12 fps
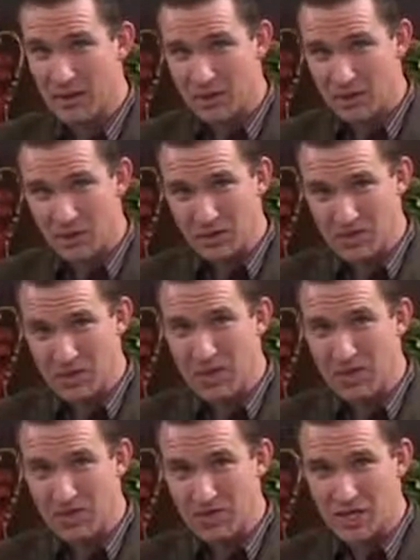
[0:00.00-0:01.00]
You'll
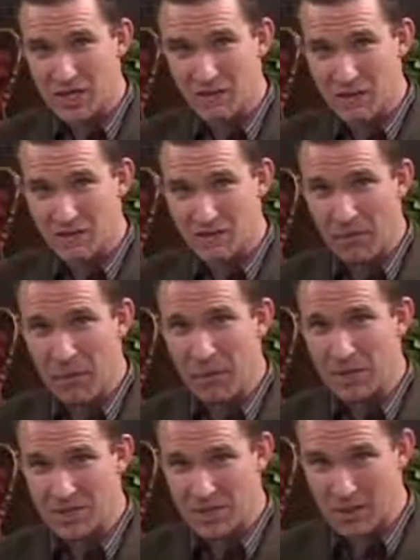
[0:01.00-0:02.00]
teach them and
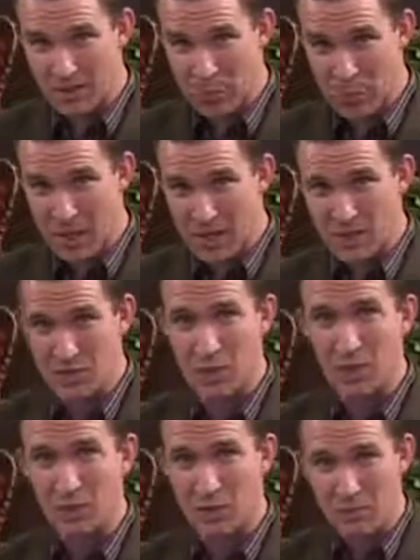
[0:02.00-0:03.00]
enforce and impress
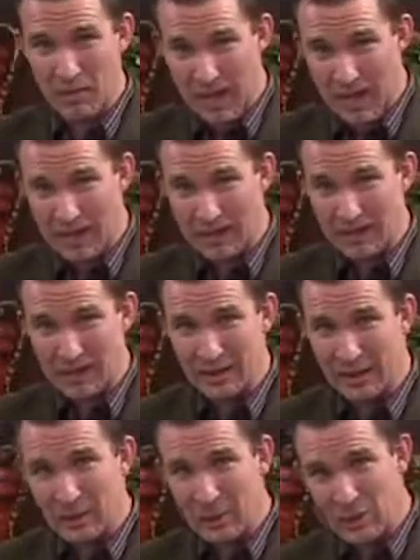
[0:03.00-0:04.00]
upon their mind
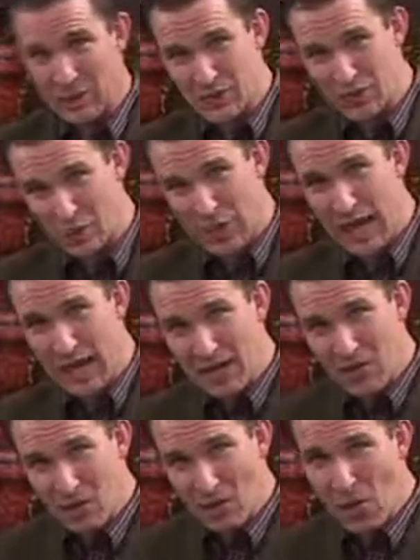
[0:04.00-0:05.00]
what's right
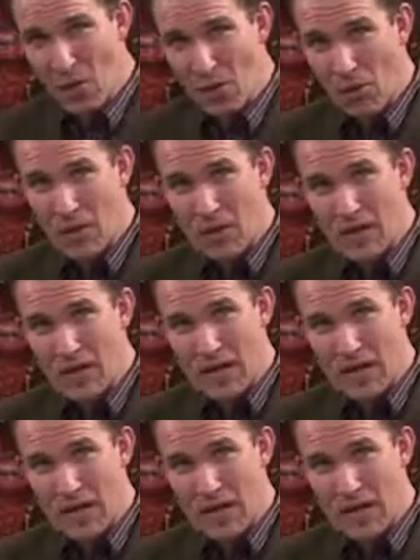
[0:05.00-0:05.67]
and wrong,